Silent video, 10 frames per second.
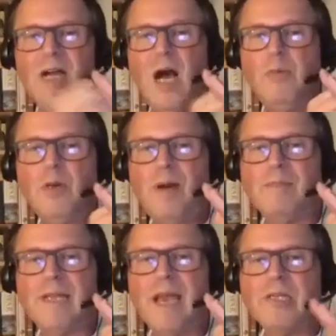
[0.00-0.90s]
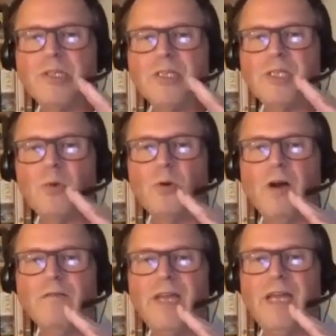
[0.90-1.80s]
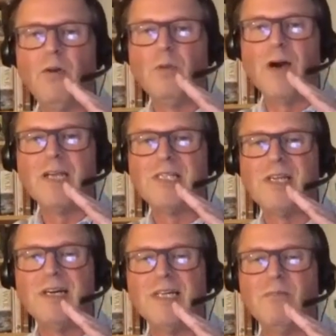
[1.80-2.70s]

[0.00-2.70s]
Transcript: I'll put a publication store over here on my side.